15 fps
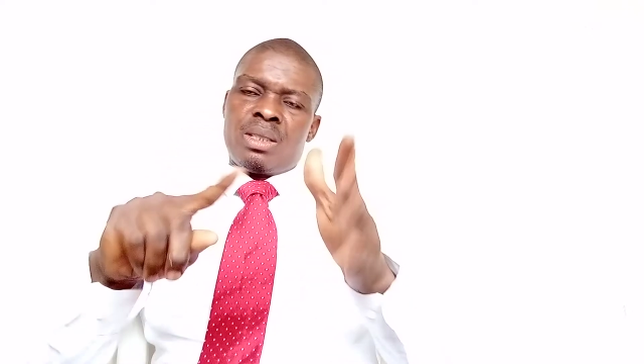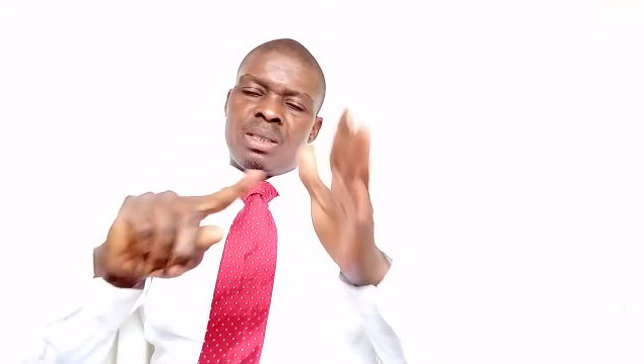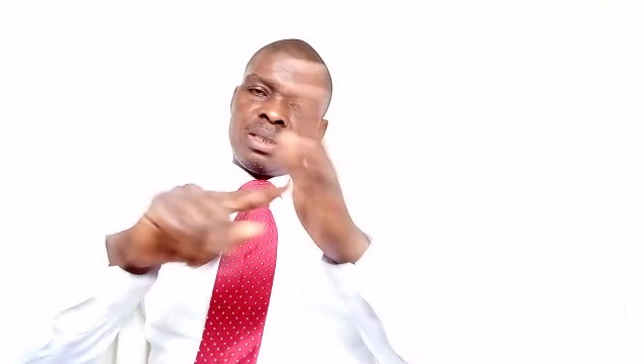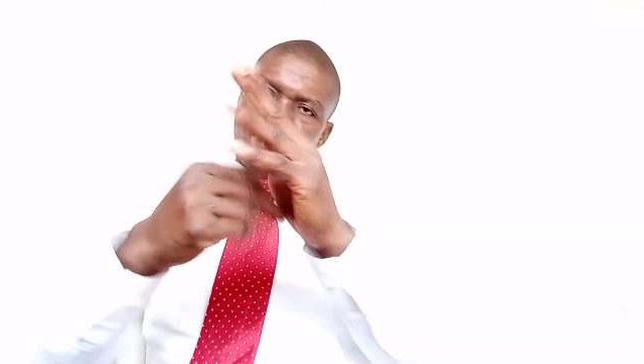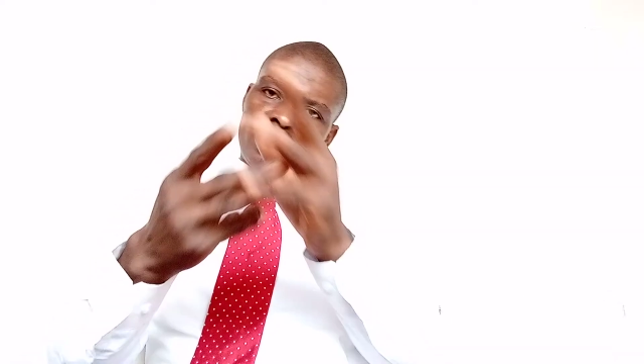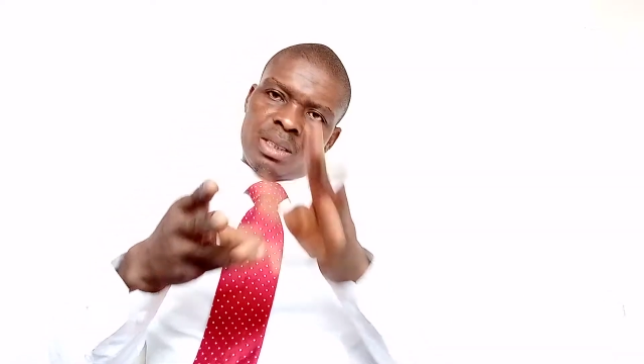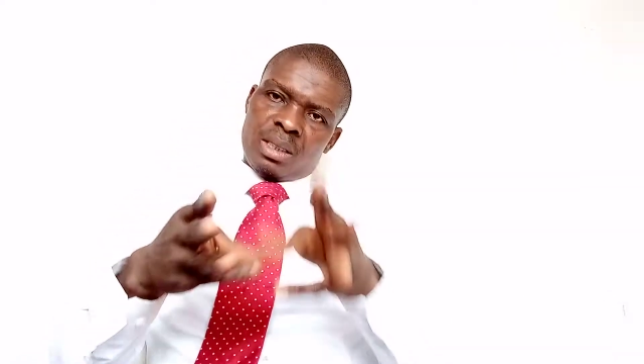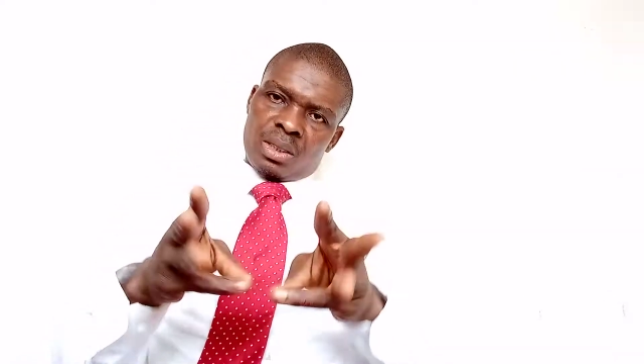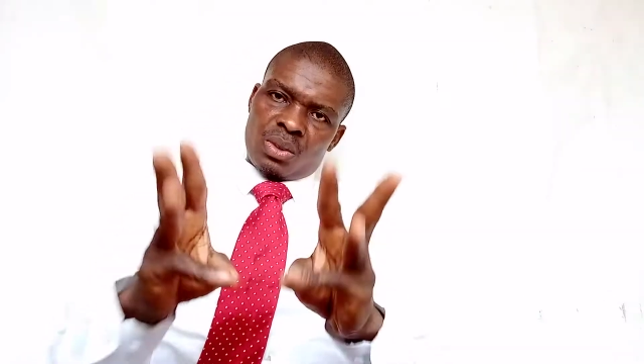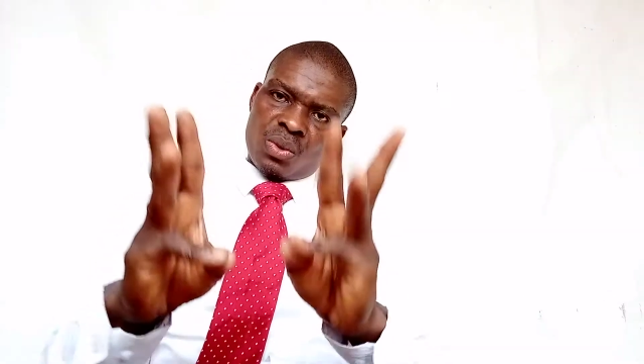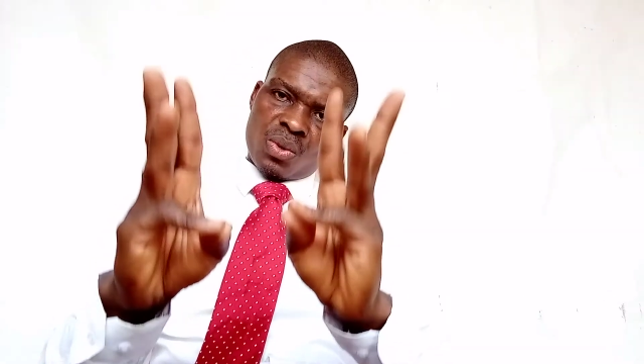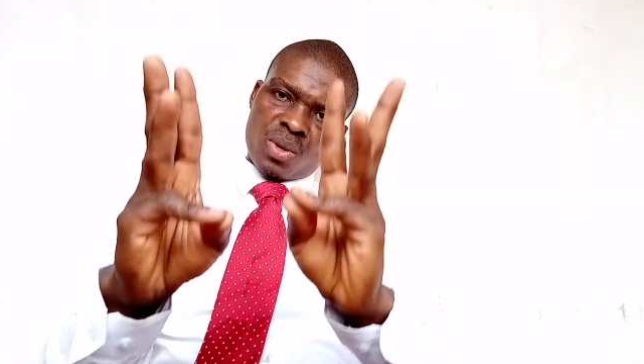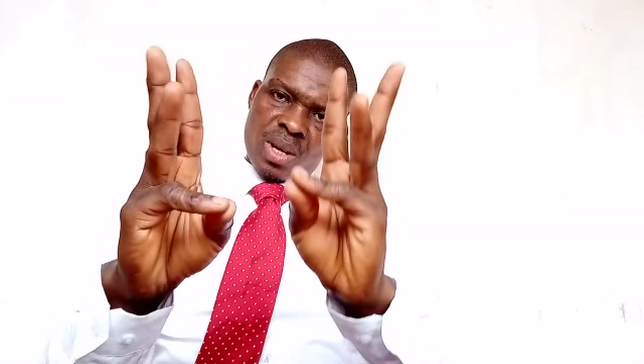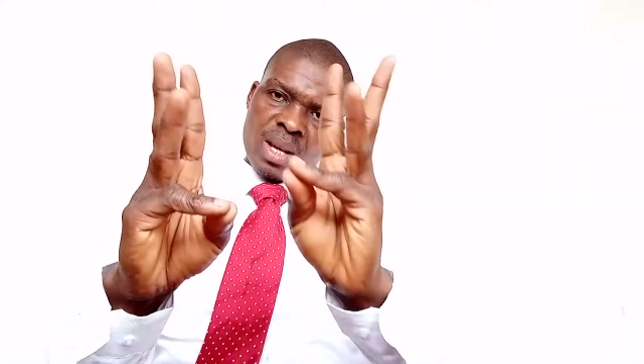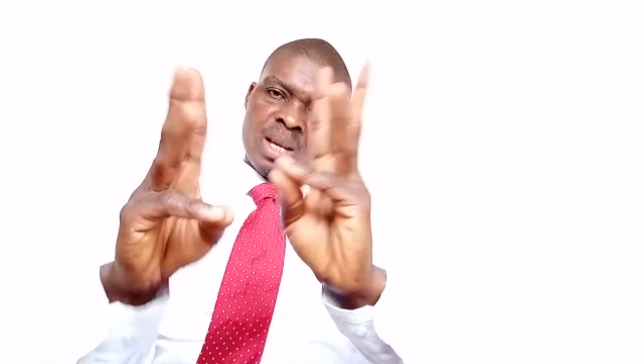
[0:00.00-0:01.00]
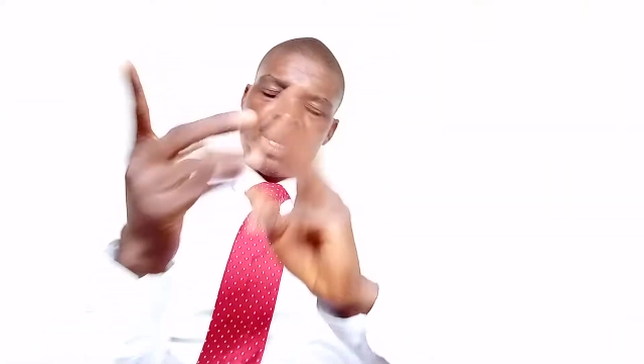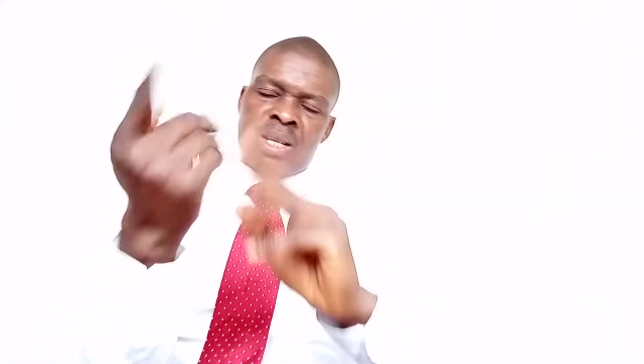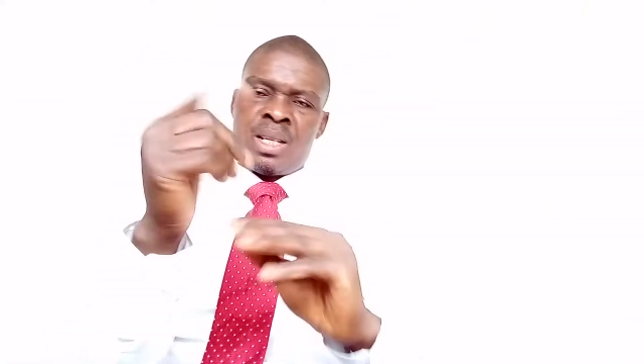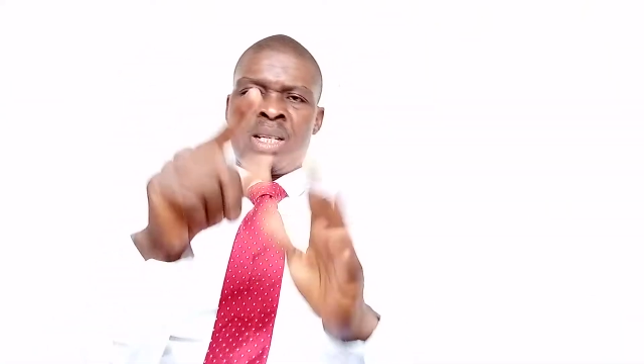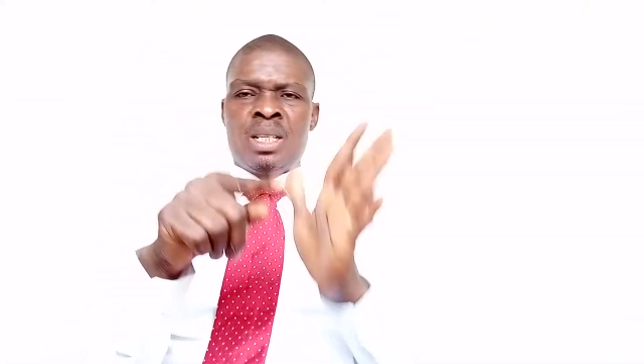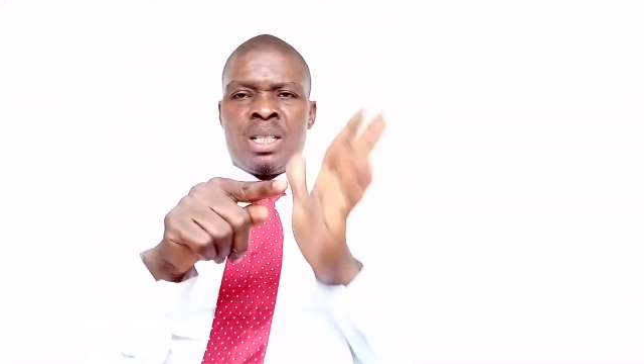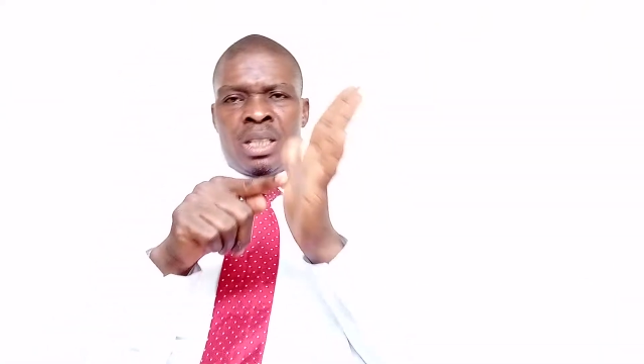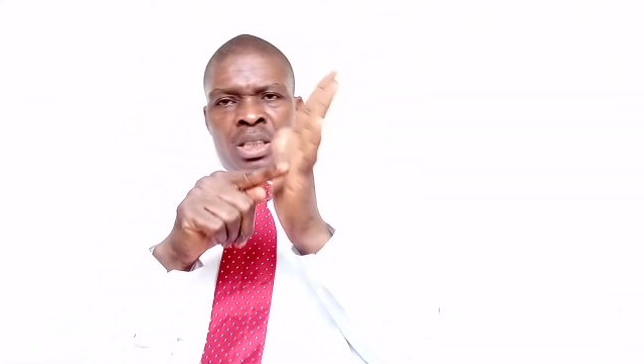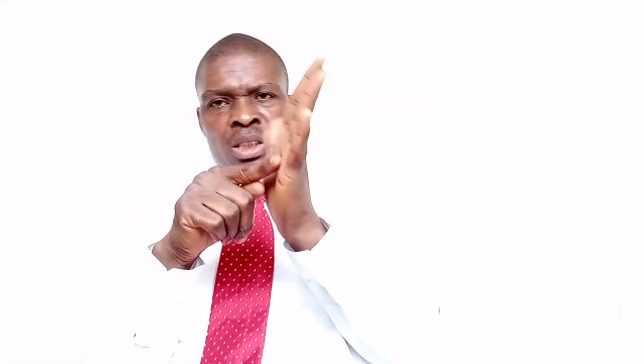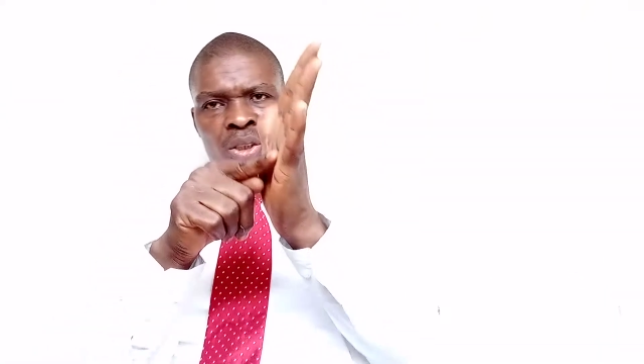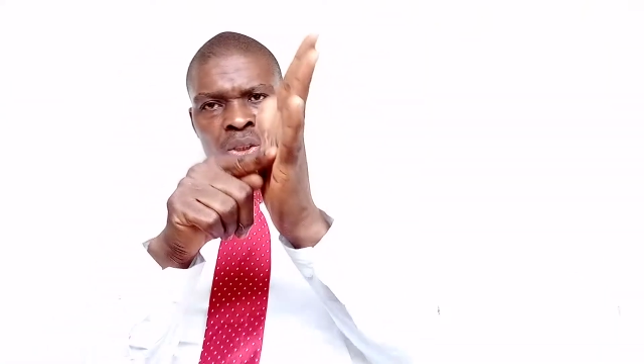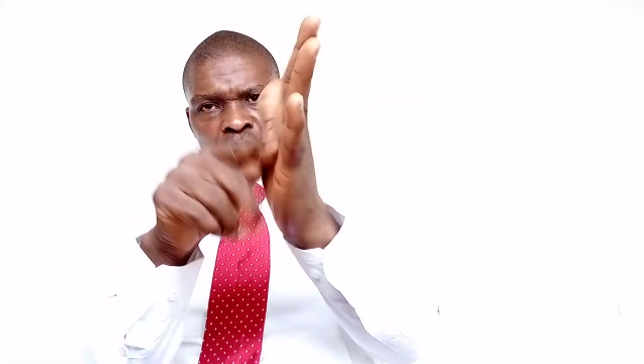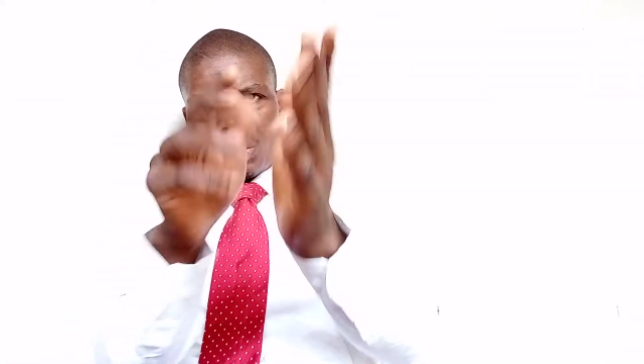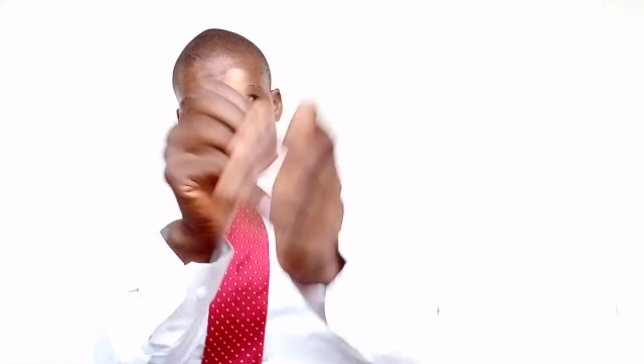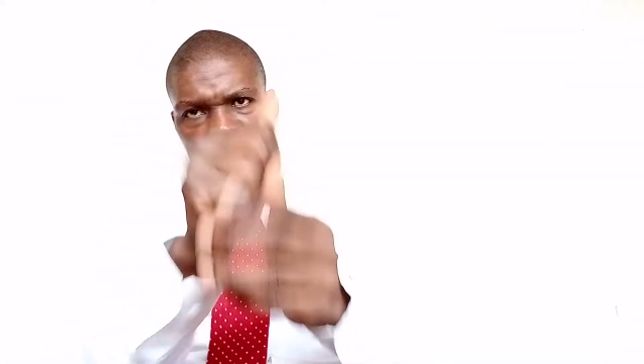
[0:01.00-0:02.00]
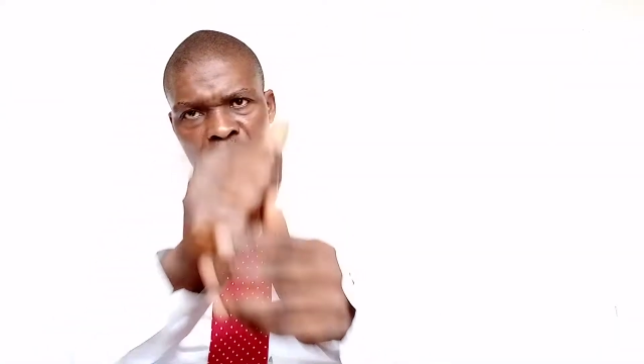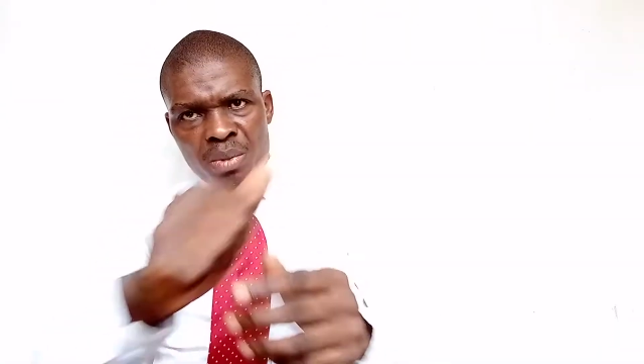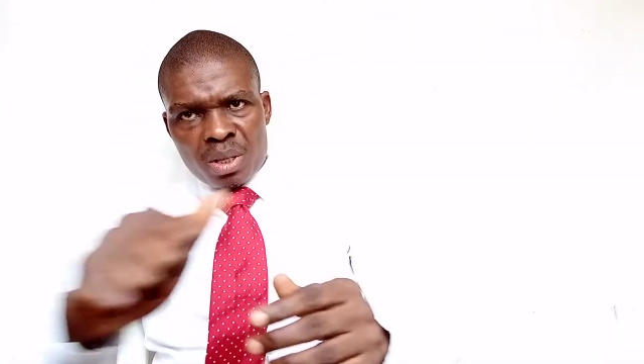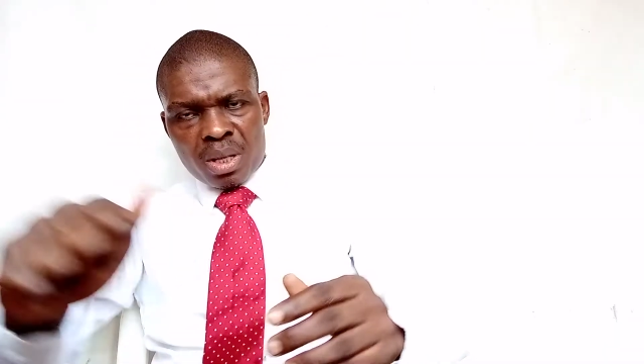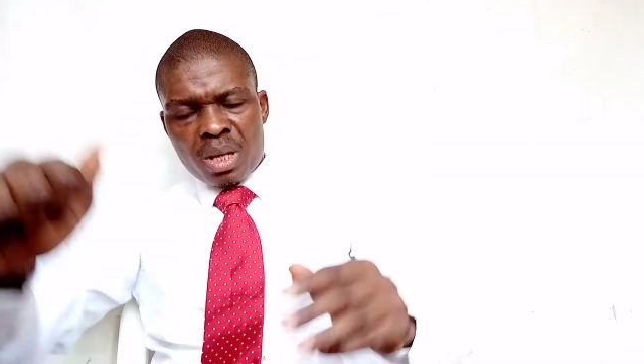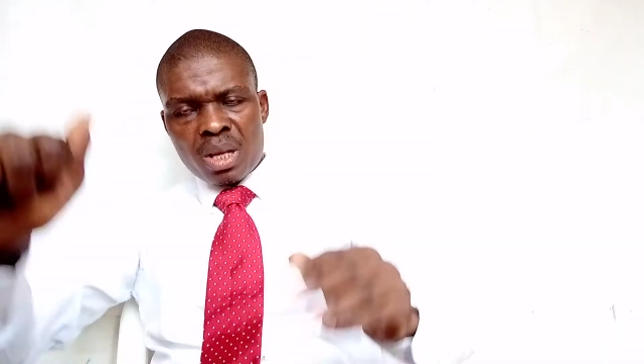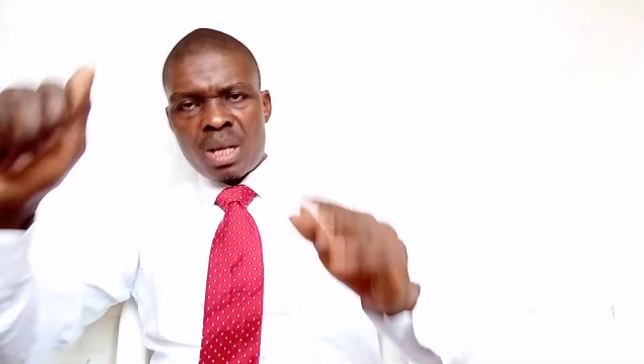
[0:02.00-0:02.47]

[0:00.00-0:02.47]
They showed me a book stuffed with